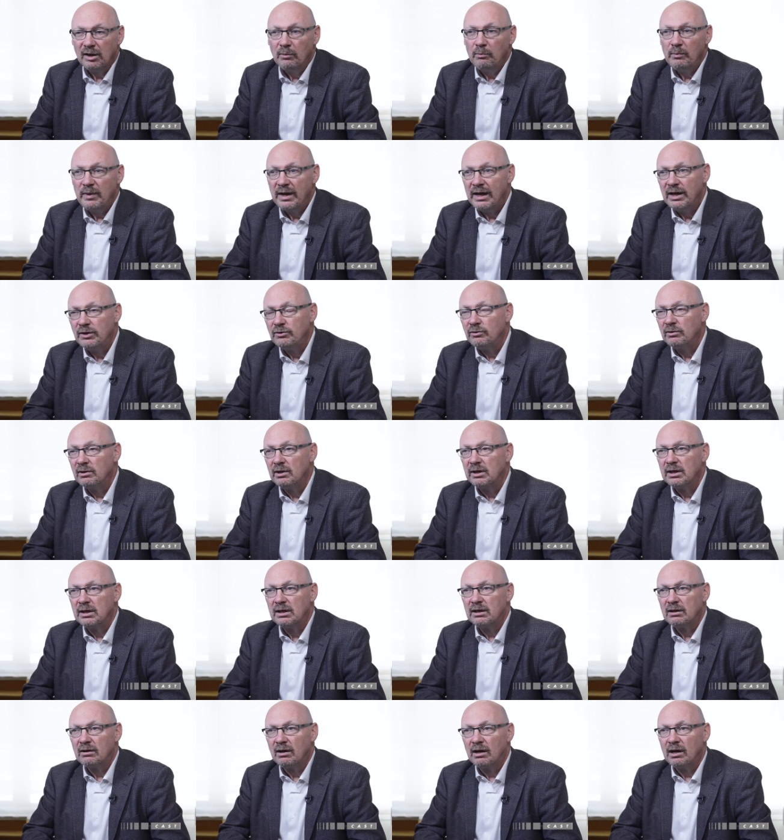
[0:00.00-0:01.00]
them
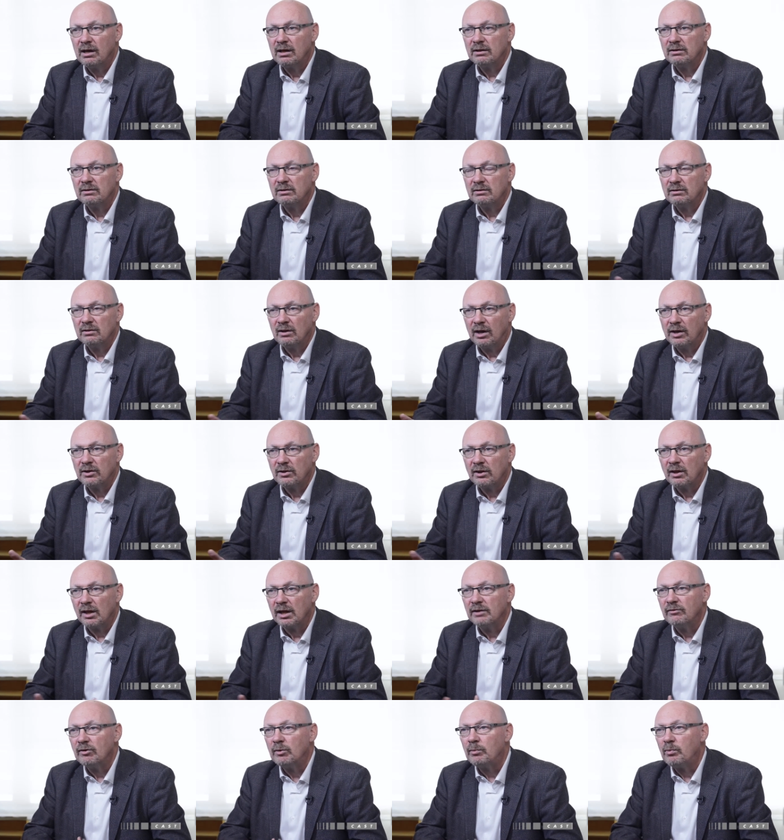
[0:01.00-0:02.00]
manually on
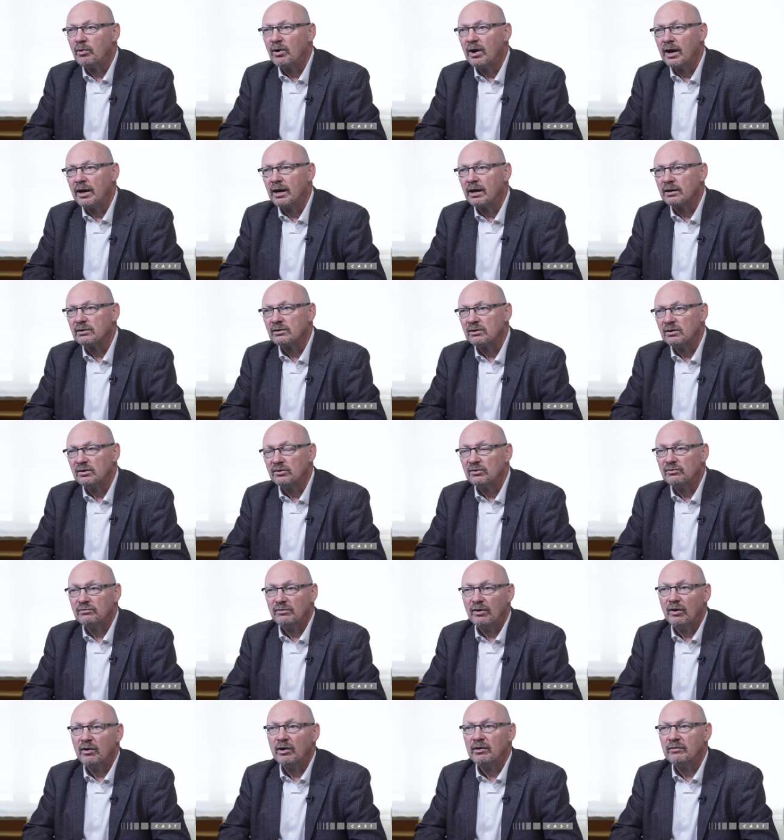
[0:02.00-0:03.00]
delivered product is
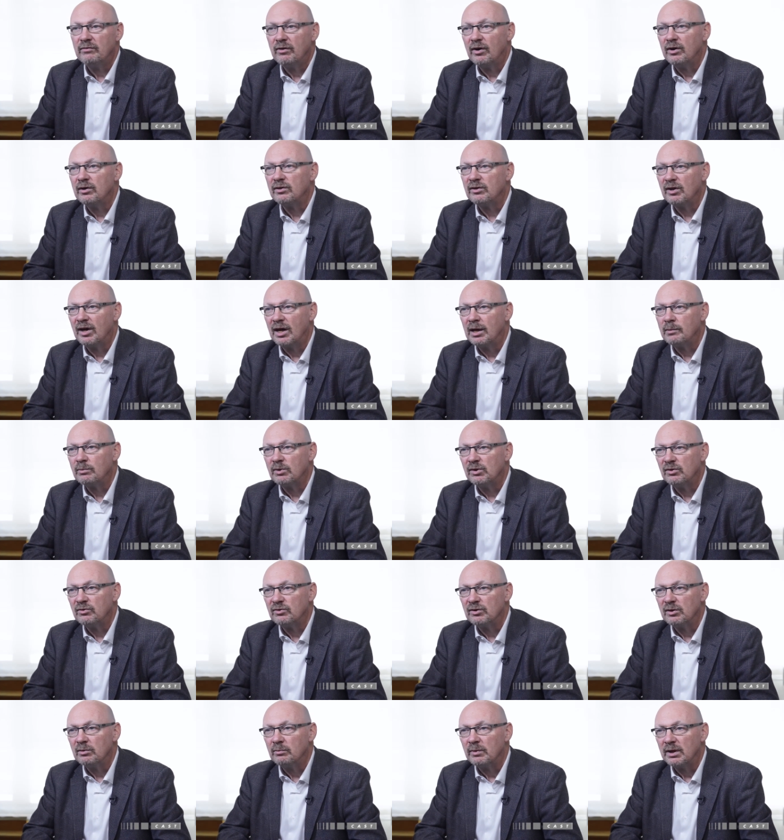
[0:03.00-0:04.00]
very, very time
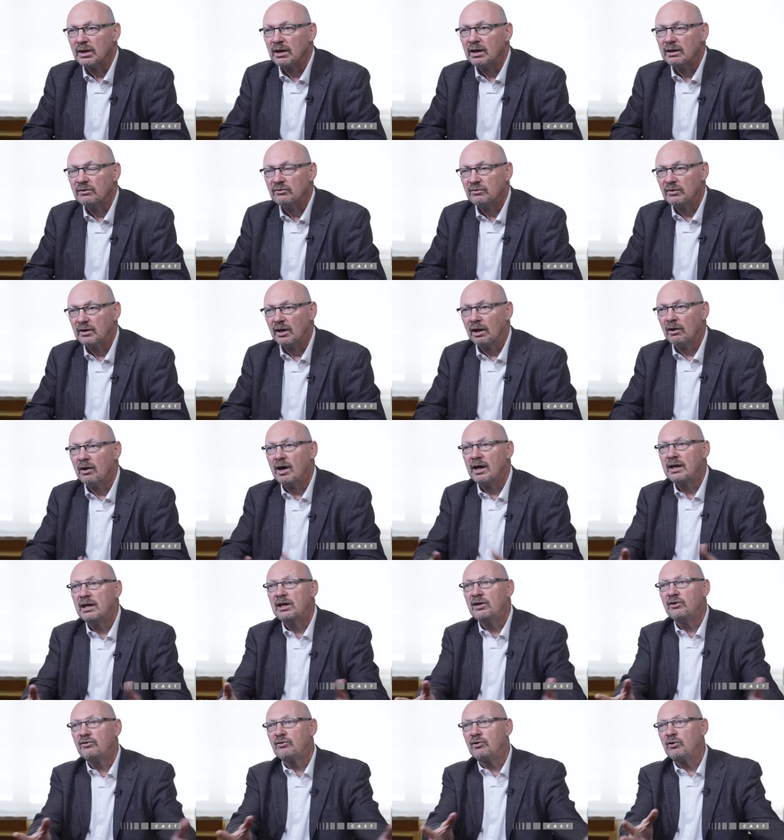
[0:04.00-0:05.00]
consuming. It's a lot
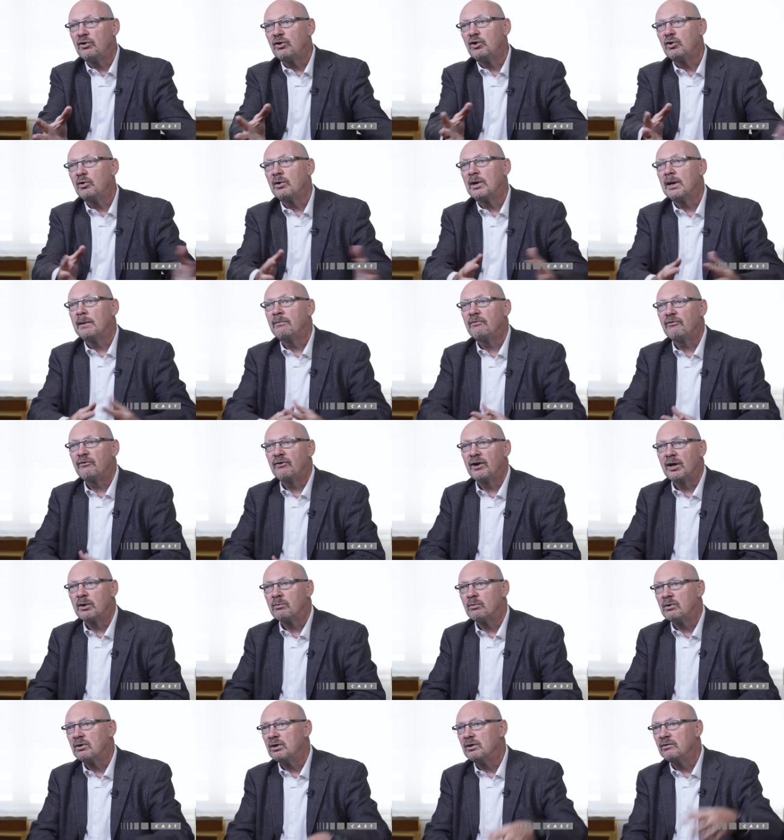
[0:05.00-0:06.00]
easier to do it up
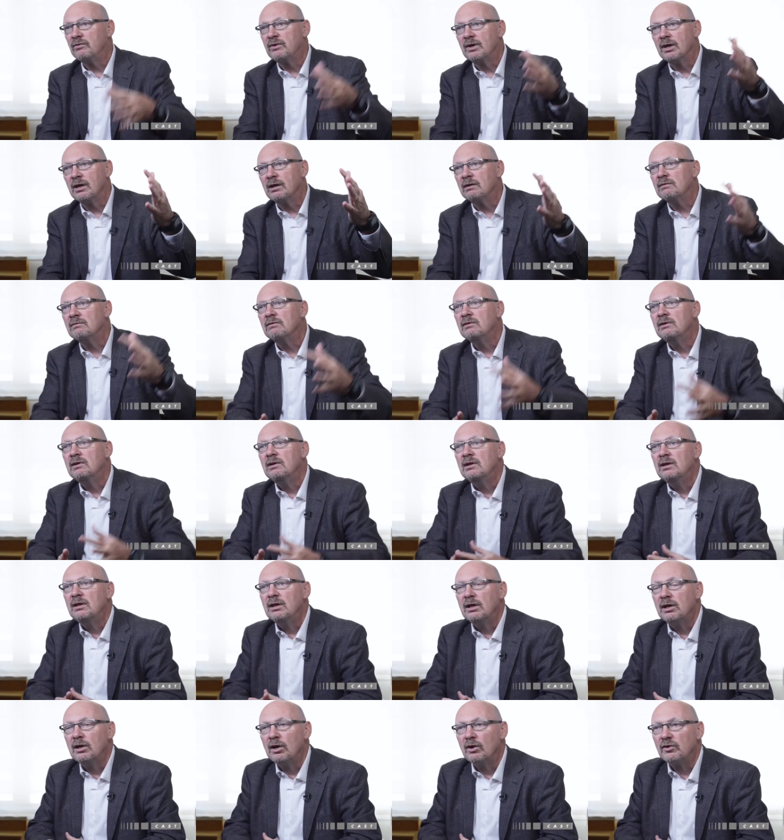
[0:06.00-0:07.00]
front where you've got
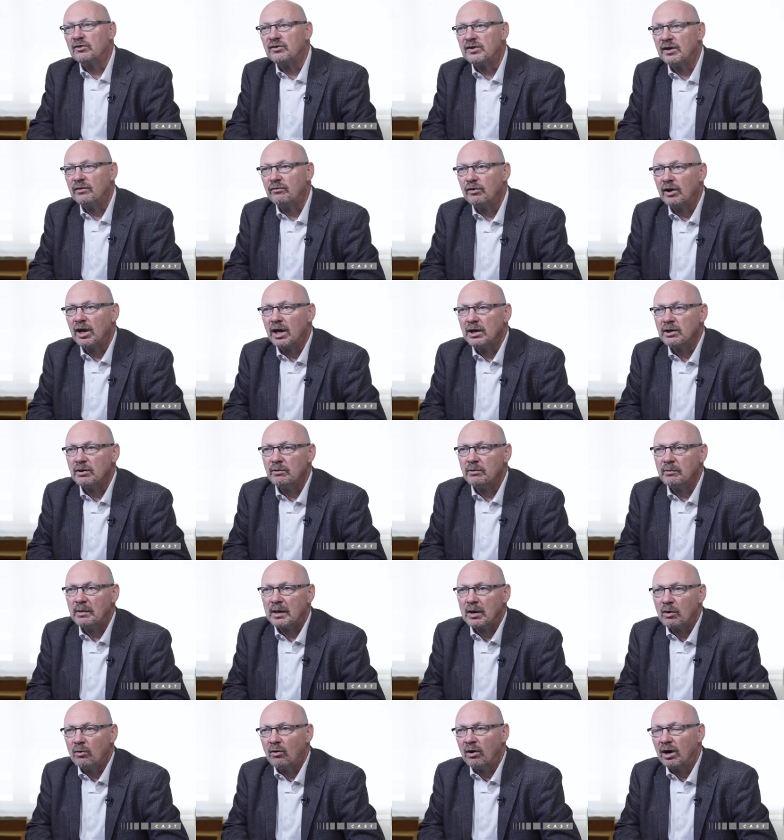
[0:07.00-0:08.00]
several hundred
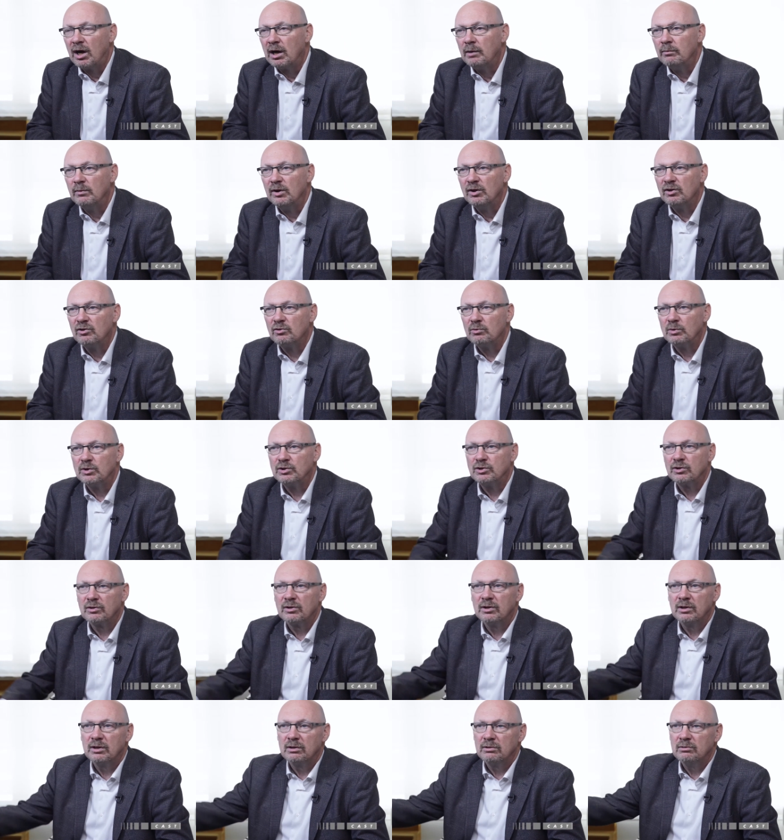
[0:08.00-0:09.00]
requirements which are
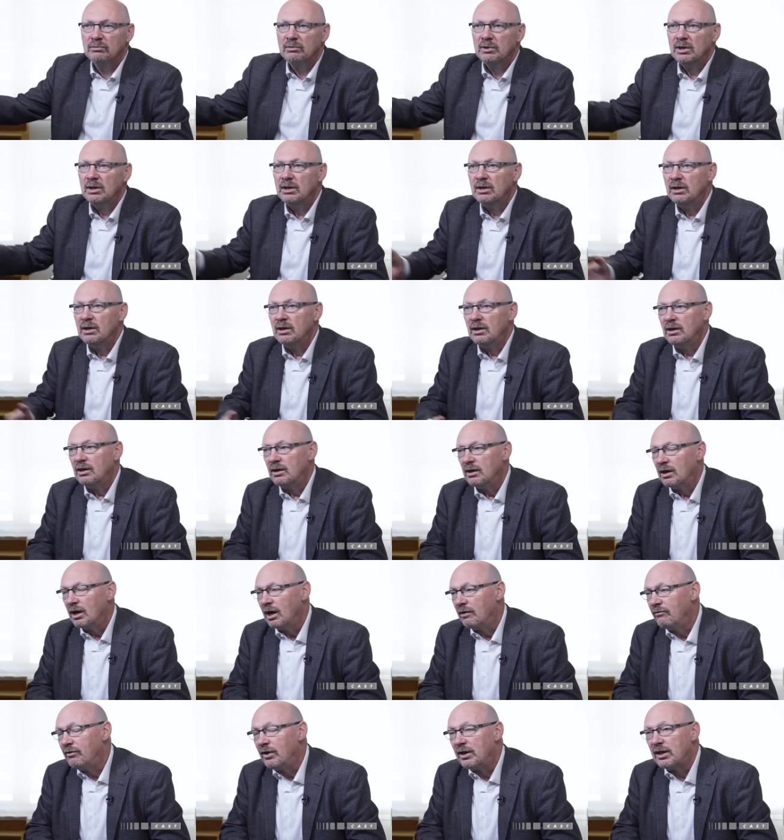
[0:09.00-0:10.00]
going to
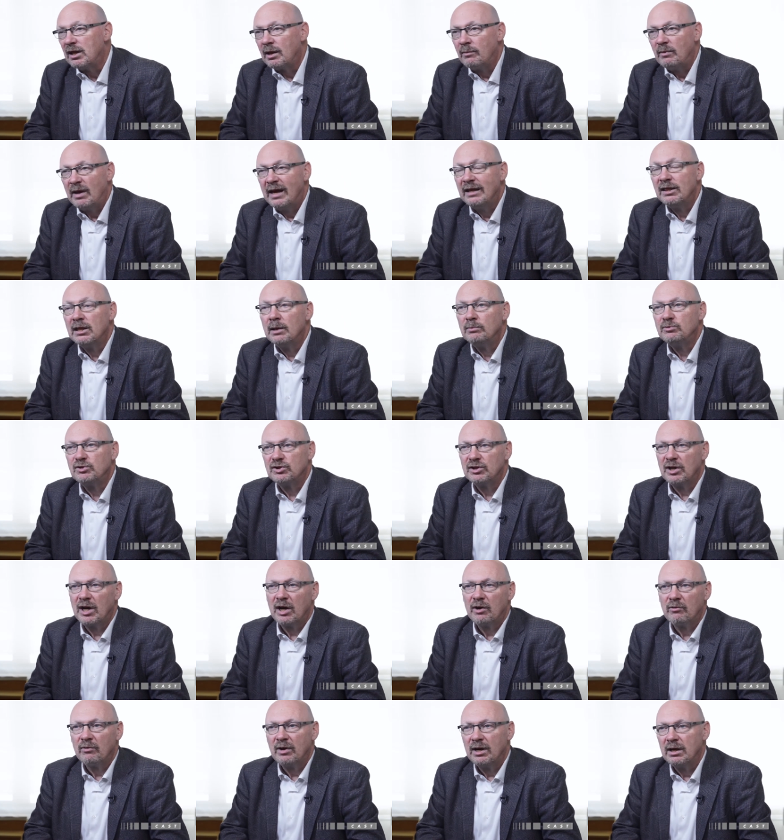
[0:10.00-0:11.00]
end up
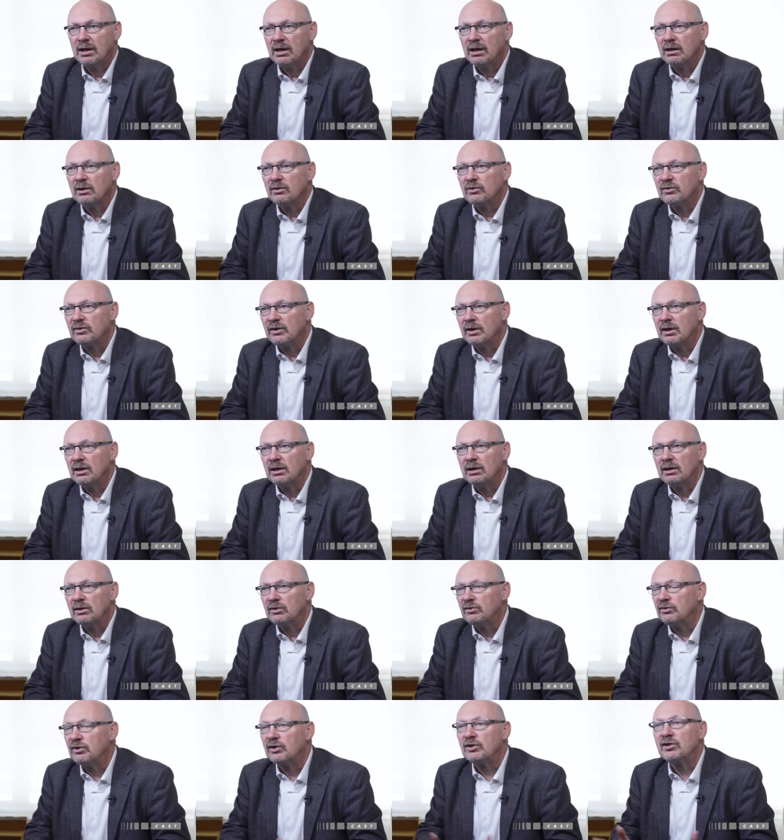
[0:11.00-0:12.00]
generating, say,
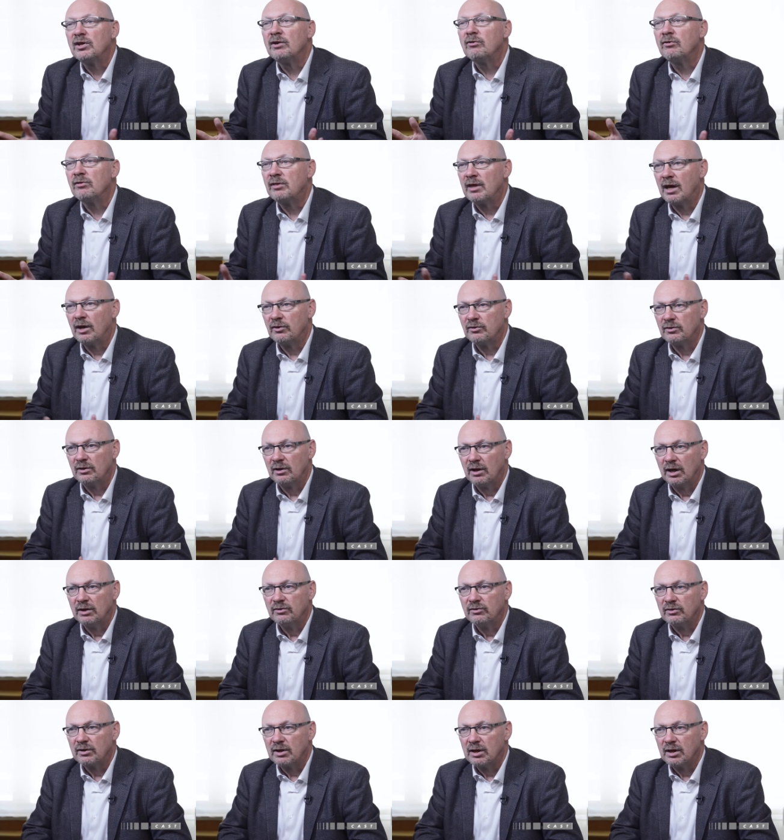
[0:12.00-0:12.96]
600,000 lines of